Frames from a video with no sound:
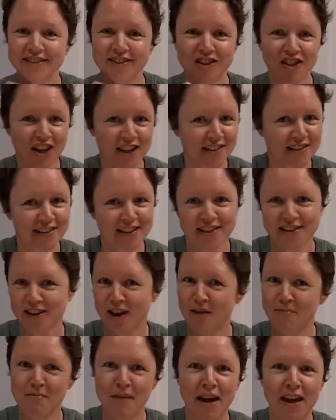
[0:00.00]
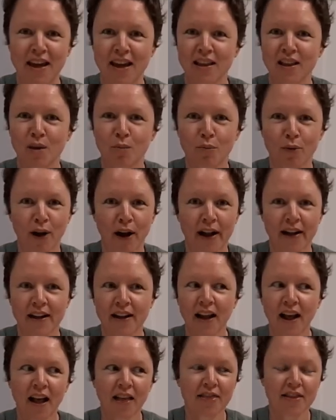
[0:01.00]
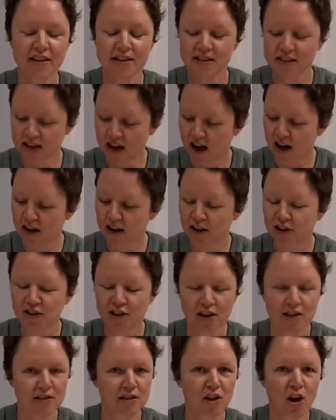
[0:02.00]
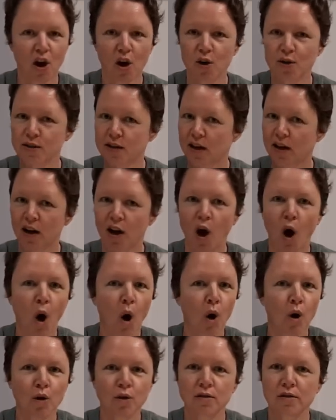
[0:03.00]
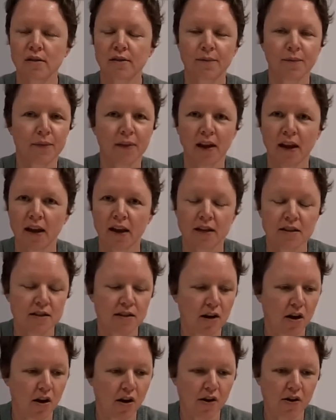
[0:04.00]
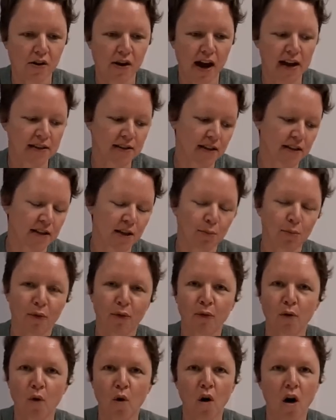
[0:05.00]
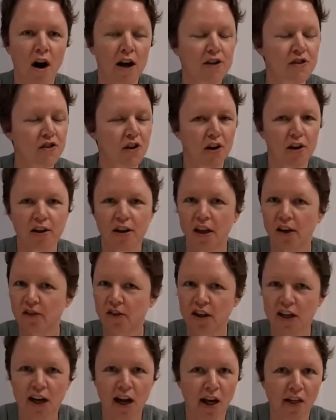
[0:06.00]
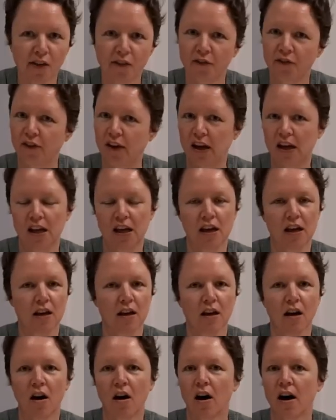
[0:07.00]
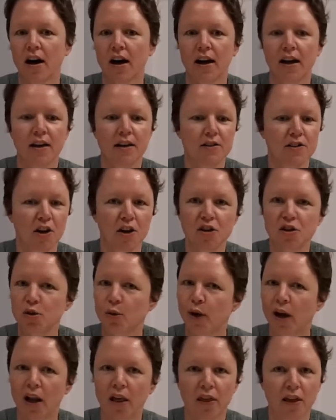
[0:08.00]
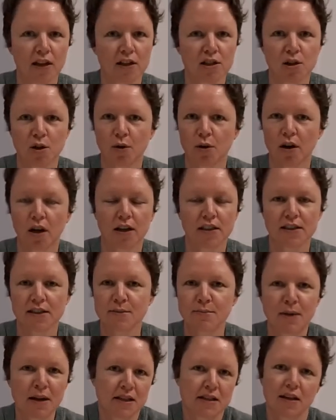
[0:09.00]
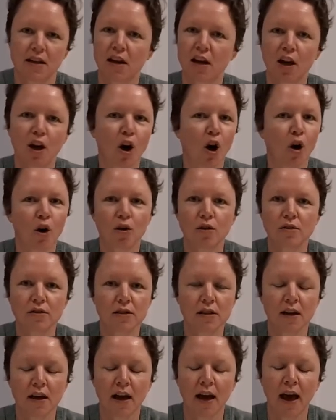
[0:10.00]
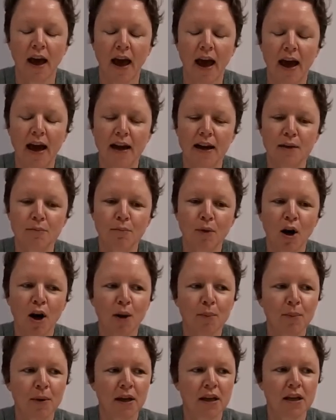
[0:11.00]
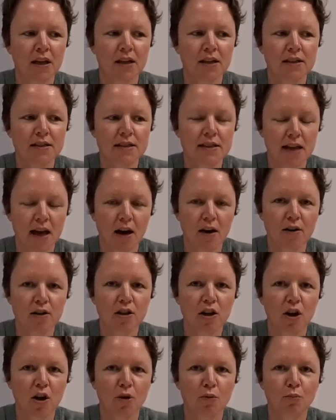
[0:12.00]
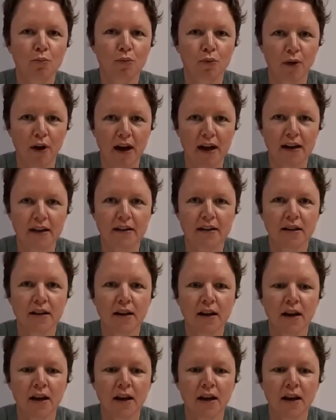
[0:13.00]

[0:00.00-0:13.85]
just as I'm making the bread. The starter just goes in cold. So as I said before, I don't give it another feeding. I don't do anything to it. I just mix it in cold. And in my opinion, sourdough bread